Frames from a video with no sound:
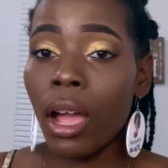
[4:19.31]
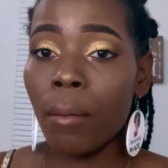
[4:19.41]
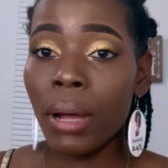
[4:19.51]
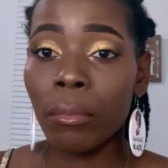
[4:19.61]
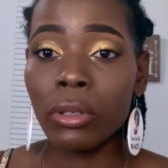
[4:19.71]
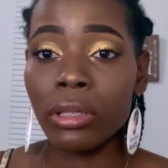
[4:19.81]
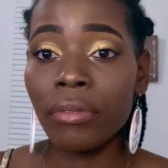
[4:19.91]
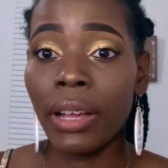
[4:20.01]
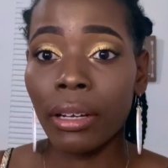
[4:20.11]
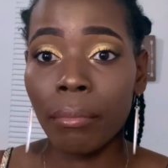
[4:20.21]
my
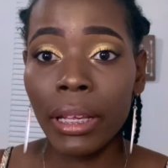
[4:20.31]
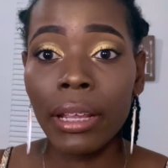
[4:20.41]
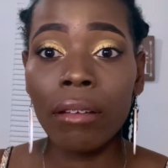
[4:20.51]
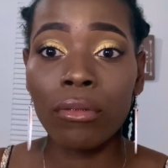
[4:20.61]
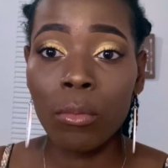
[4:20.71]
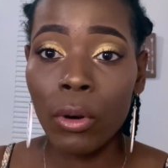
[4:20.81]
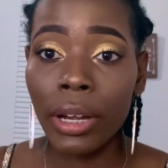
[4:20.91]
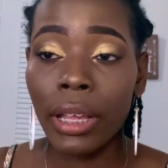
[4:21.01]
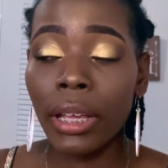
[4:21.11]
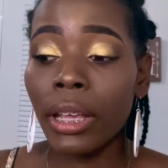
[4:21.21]
multivitamin every
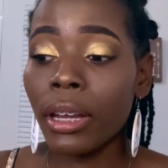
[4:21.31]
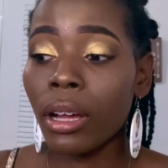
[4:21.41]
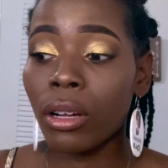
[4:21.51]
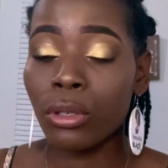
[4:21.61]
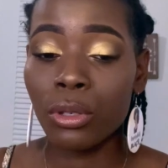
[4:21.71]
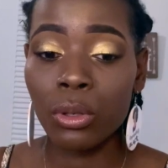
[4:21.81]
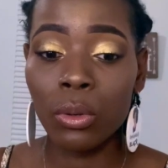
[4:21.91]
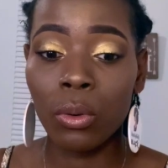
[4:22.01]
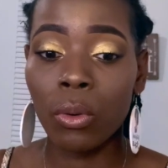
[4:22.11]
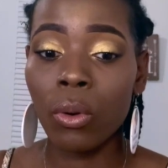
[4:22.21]
morning, and I
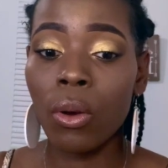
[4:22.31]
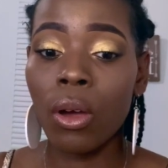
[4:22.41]
also